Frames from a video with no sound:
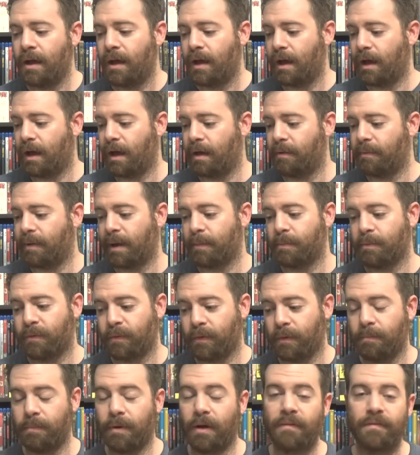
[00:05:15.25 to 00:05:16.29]
Um, I
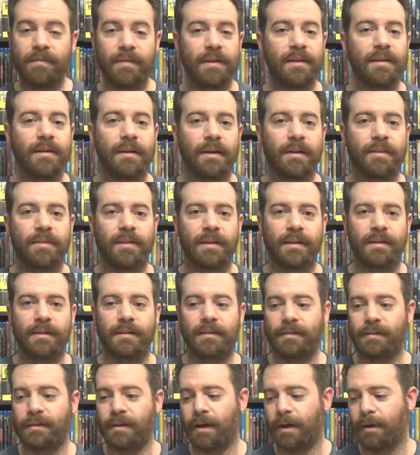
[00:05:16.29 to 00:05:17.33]
prefer Buffy. I
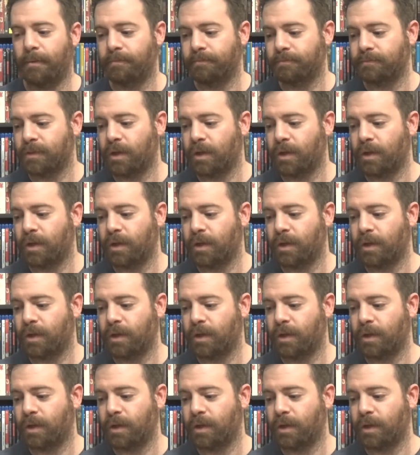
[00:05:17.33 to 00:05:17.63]
think um,